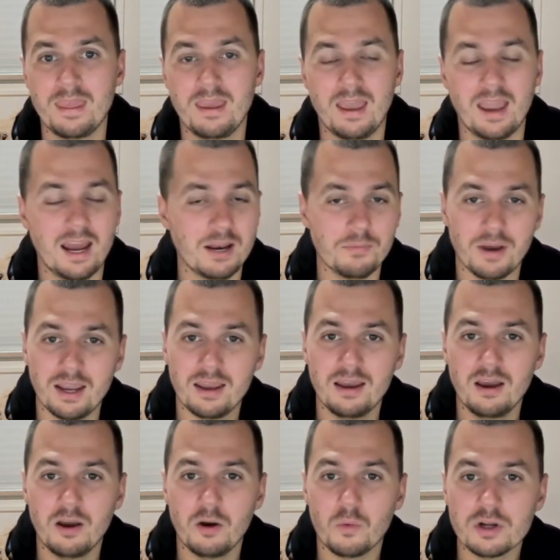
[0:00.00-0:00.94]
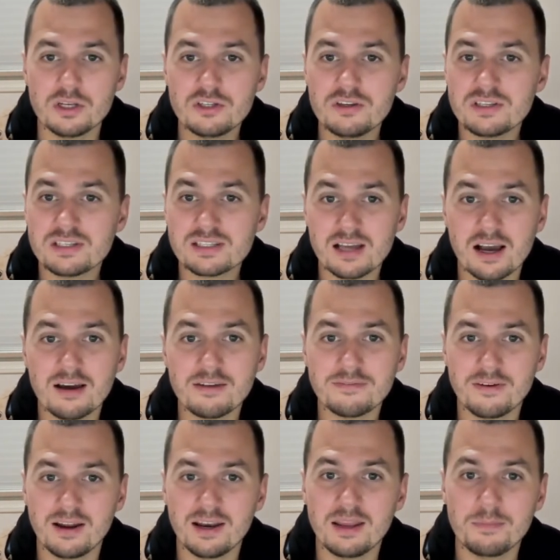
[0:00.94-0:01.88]
Anyway, once you start
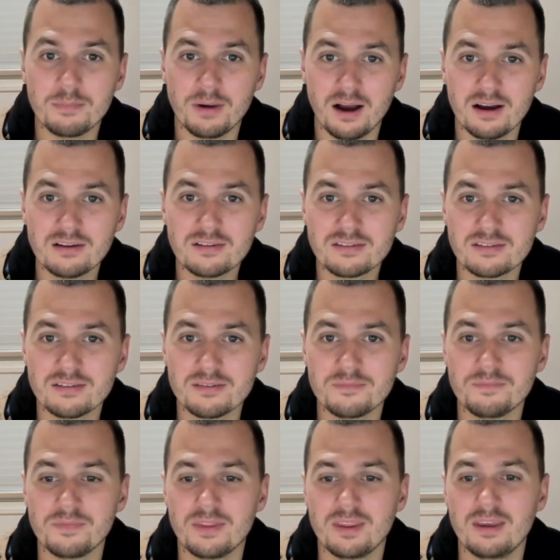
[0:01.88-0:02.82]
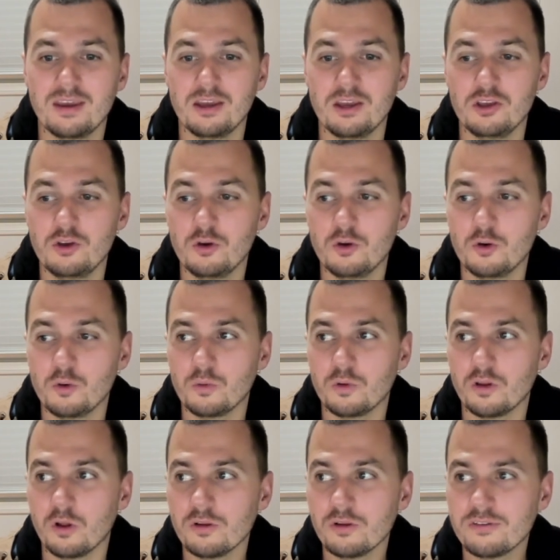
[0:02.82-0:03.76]
finding bugs, you
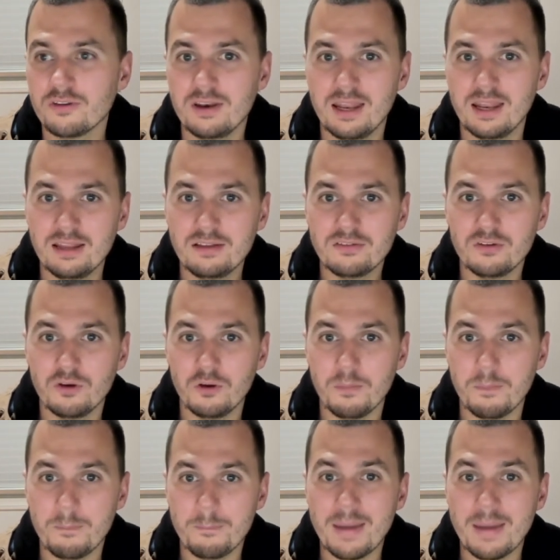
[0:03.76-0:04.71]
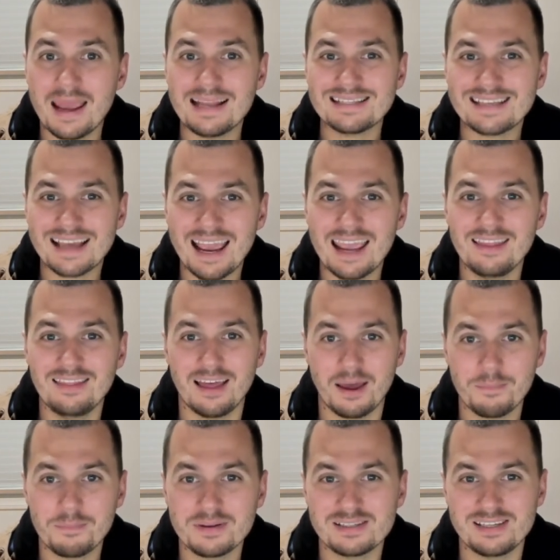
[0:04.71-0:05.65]
will also need to maintain
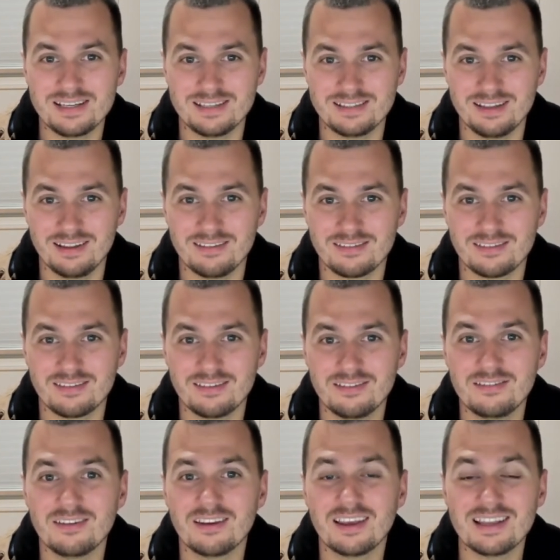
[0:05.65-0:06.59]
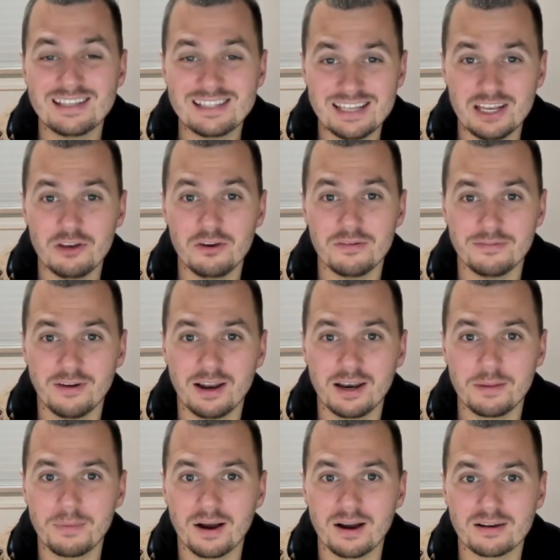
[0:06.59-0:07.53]
that persistence to continue
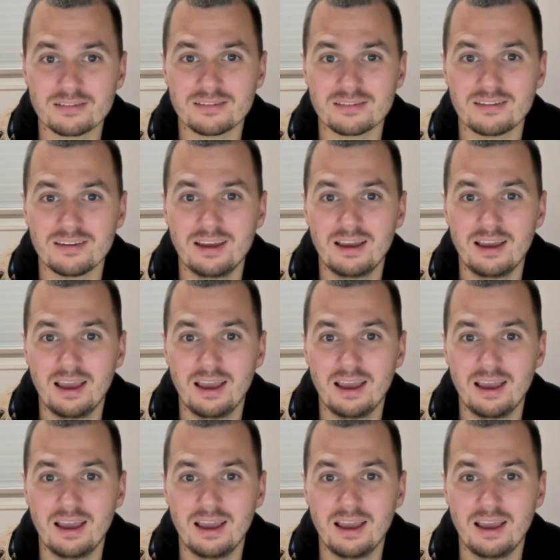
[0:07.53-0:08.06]
finding bugs.